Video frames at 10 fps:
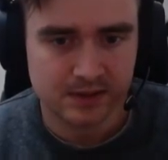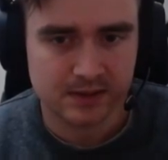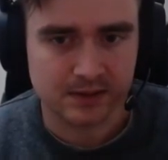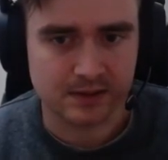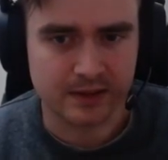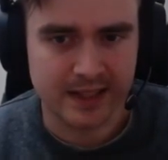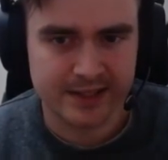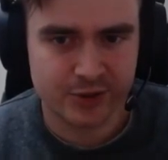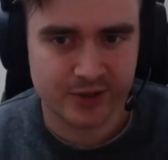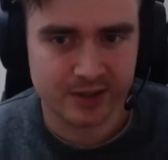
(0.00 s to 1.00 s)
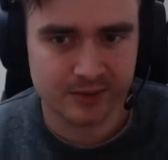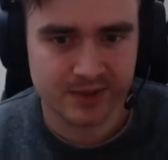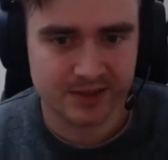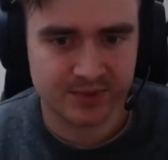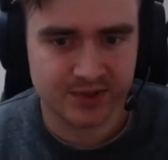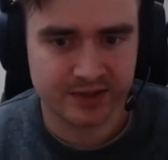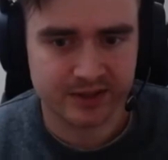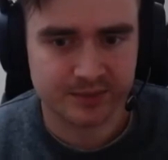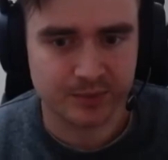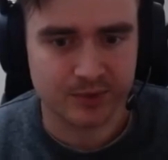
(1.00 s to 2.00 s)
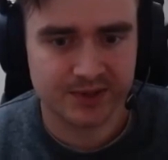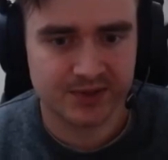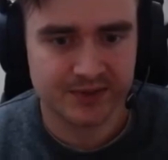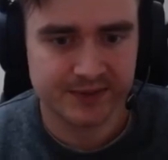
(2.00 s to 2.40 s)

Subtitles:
let's generate some seals, boys.